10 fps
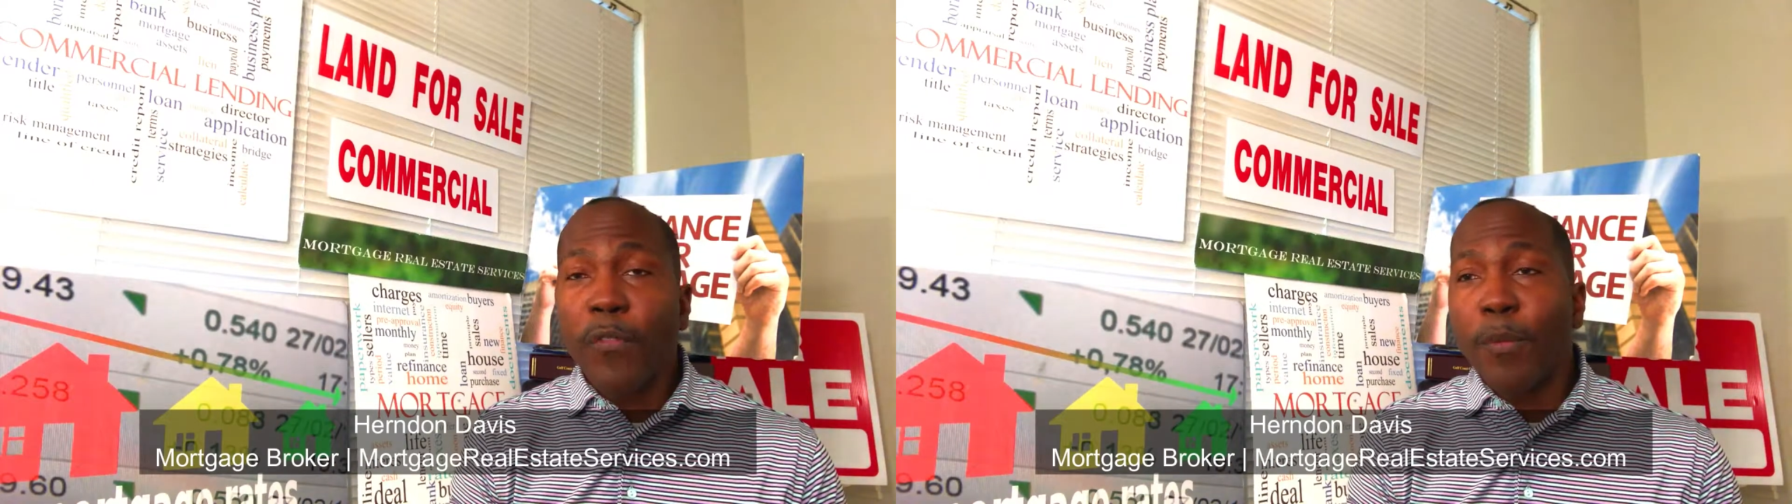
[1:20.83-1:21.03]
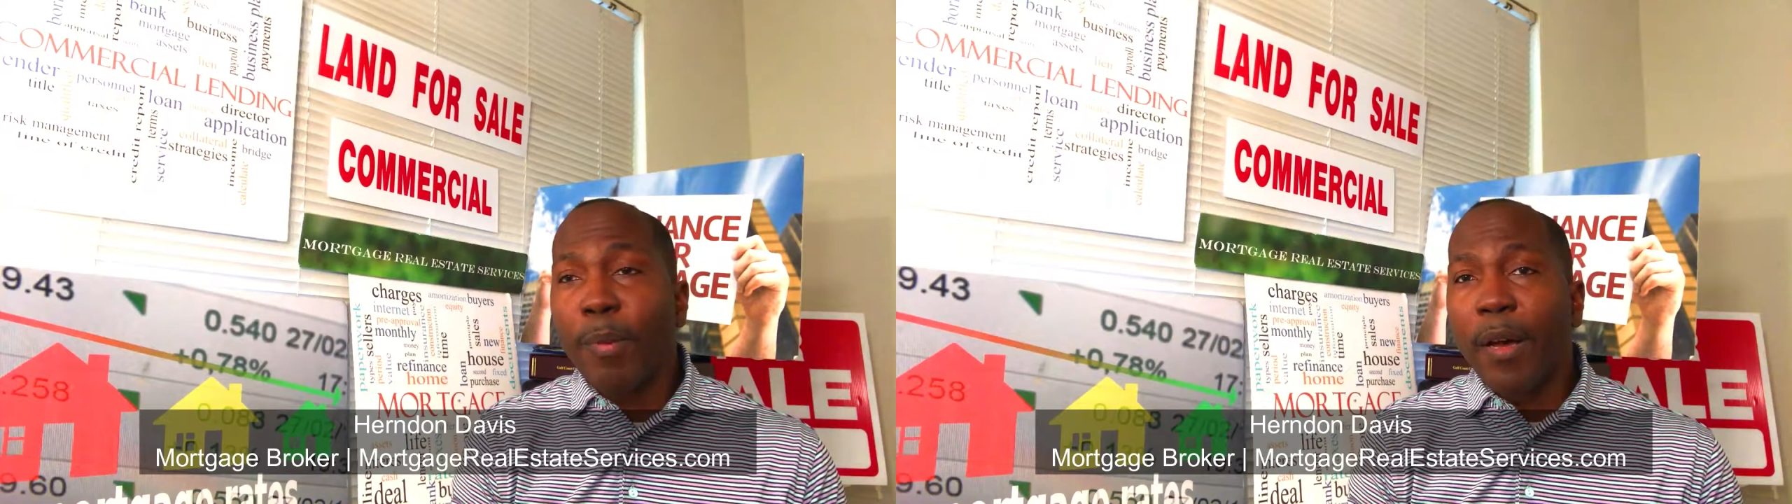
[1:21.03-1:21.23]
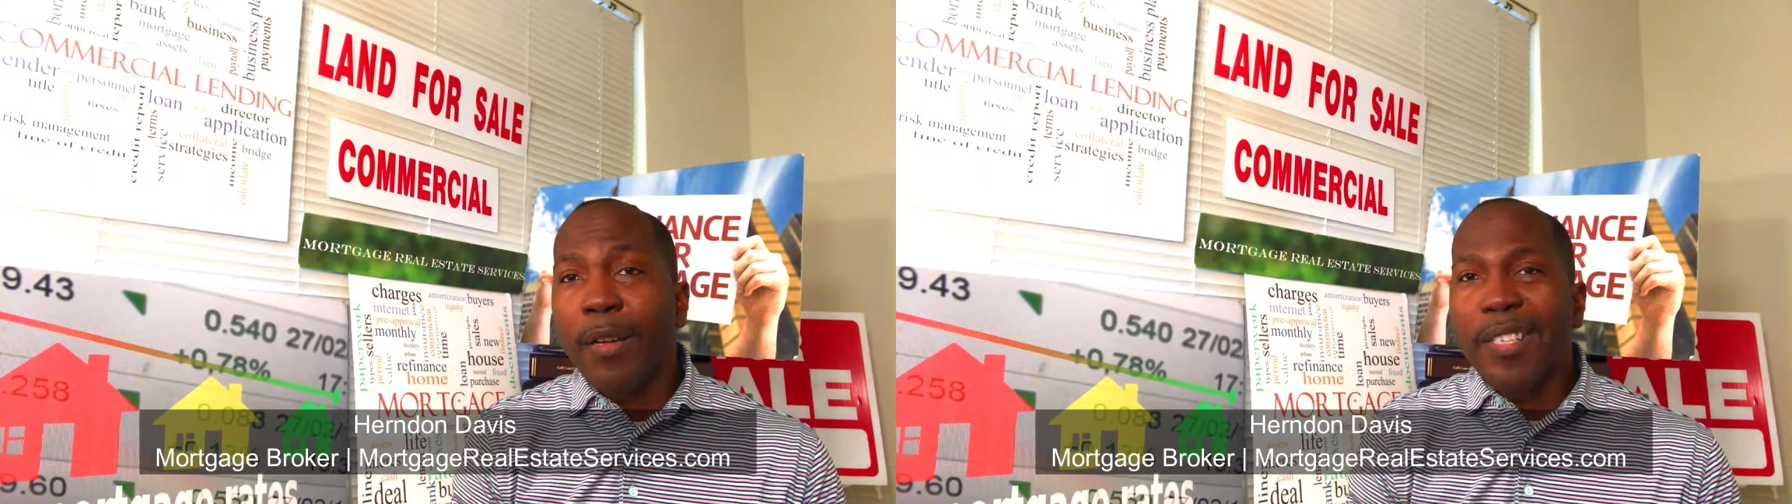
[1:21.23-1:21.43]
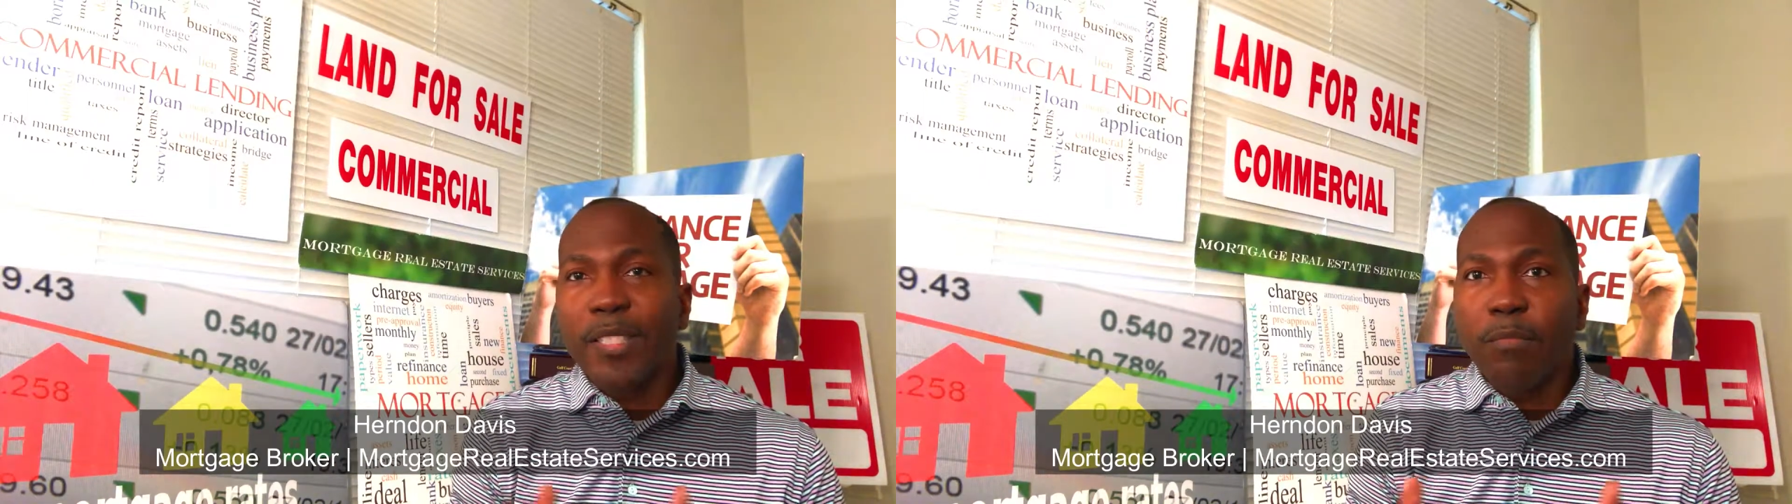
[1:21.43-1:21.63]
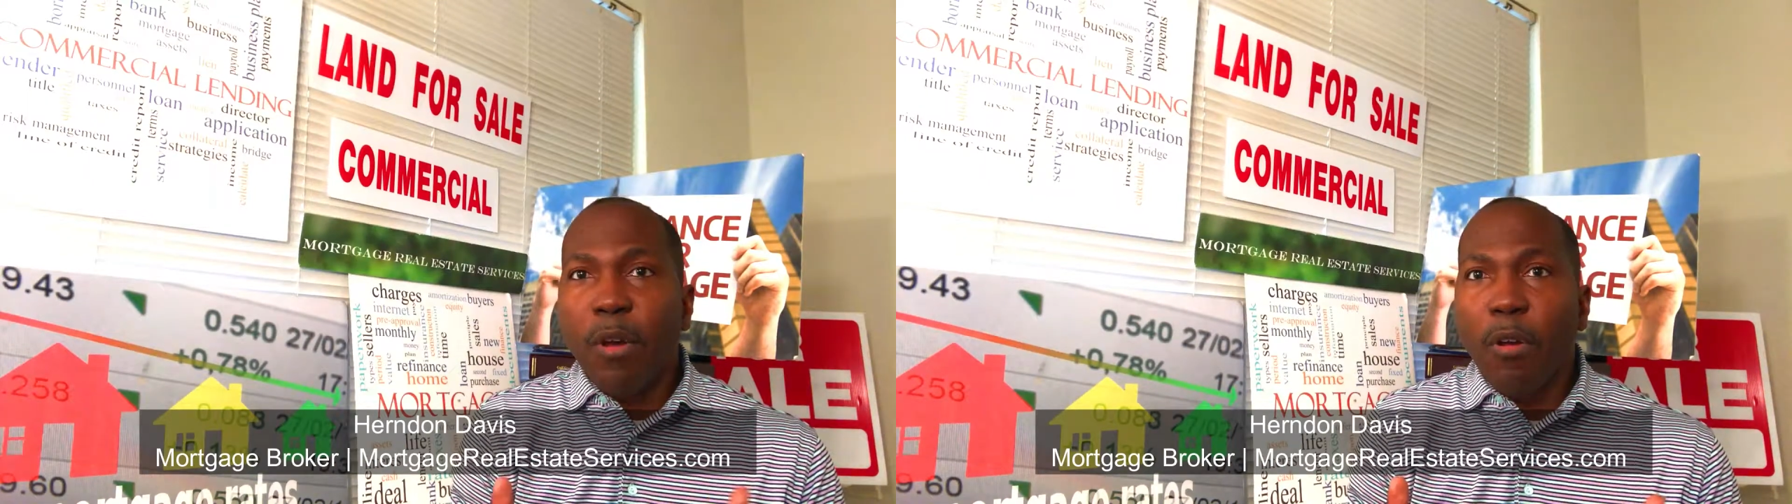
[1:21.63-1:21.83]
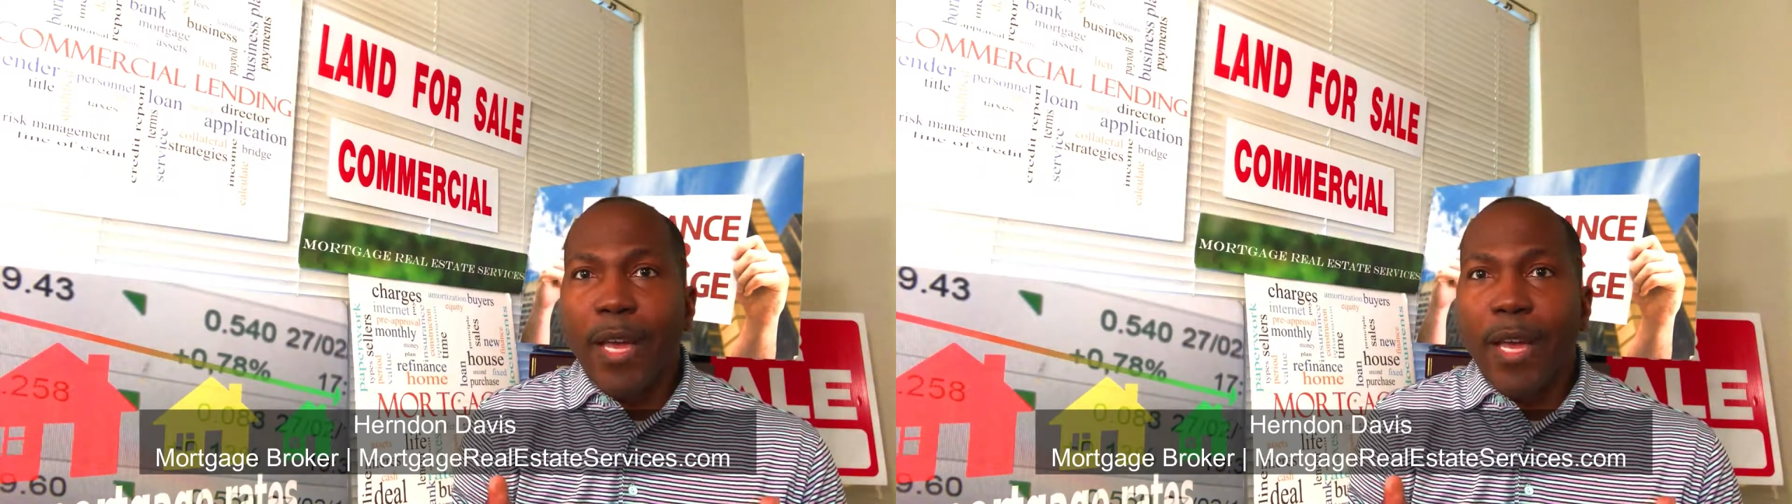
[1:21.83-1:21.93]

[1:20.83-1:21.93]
if you bought a small